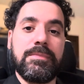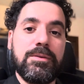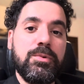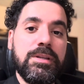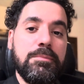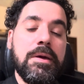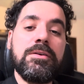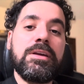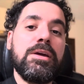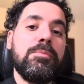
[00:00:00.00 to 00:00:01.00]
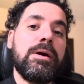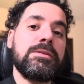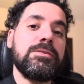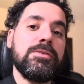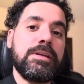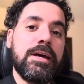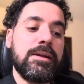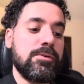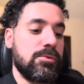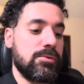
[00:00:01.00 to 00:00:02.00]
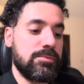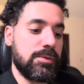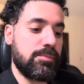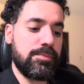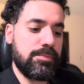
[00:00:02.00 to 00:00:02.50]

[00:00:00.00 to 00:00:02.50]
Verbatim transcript: when the mayor came back to look at it, or the,